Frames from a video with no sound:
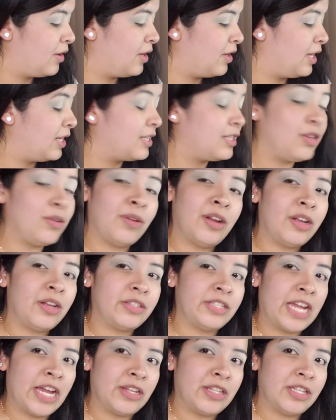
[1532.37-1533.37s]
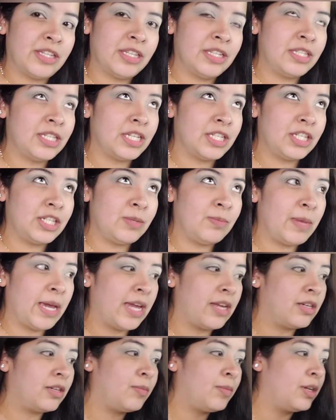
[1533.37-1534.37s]
it's still a touchy
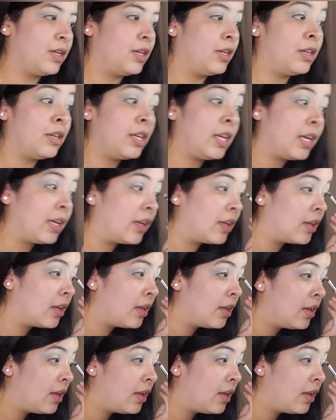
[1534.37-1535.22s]
matter, but like